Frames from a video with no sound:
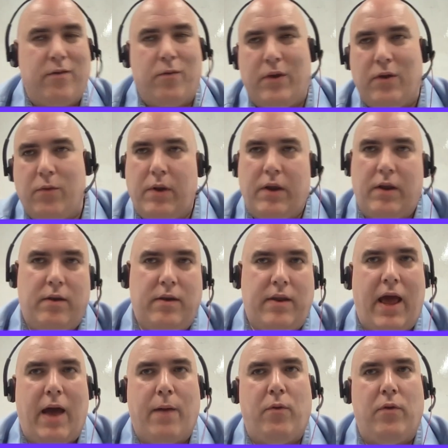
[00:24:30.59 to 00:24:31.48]
We
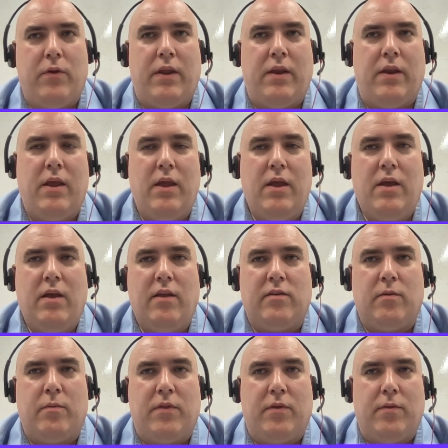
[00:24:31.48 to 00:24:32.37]
dabbled in
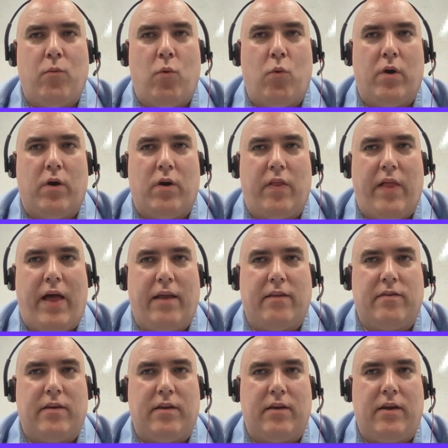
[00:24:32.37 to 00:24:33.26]
some of the more
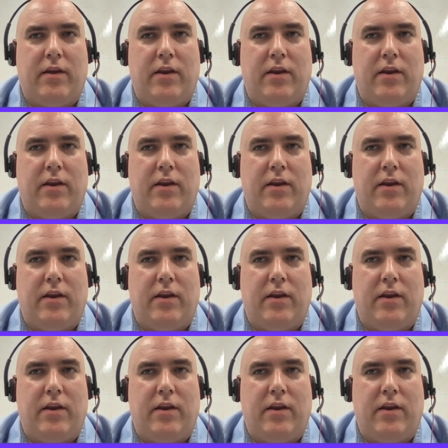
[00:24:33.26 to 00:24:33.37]
classic,